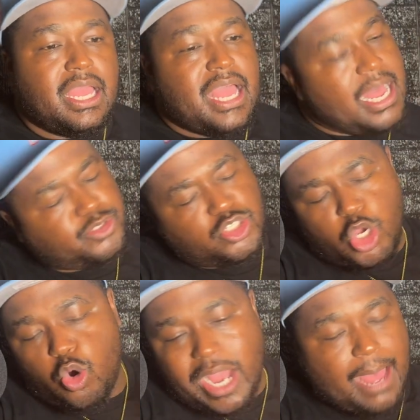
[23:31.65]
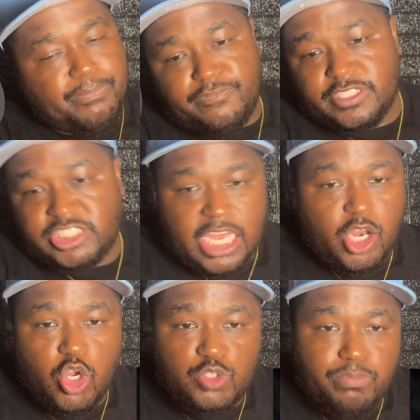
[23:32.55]
I'm so happy for Jalen
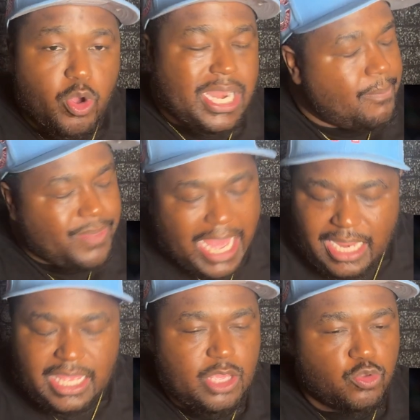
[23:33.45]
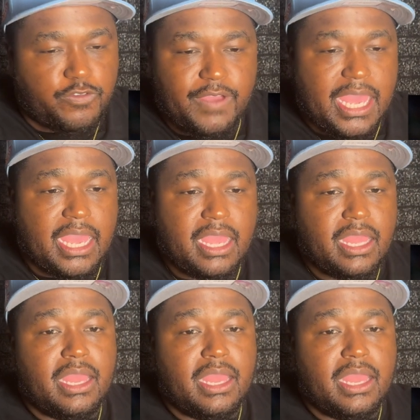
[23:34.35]
Hurts, bro, and I'm not an Eagles fan,